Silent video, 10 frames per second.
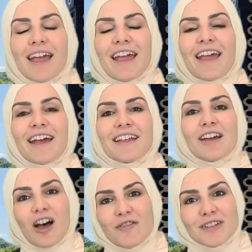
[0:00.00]
And
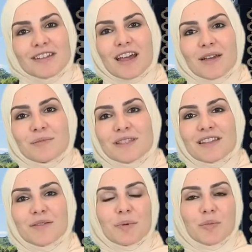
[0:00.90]
oftentimes
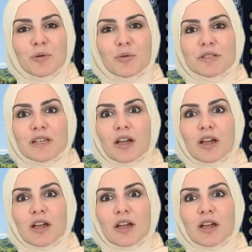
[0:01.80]
the people will say,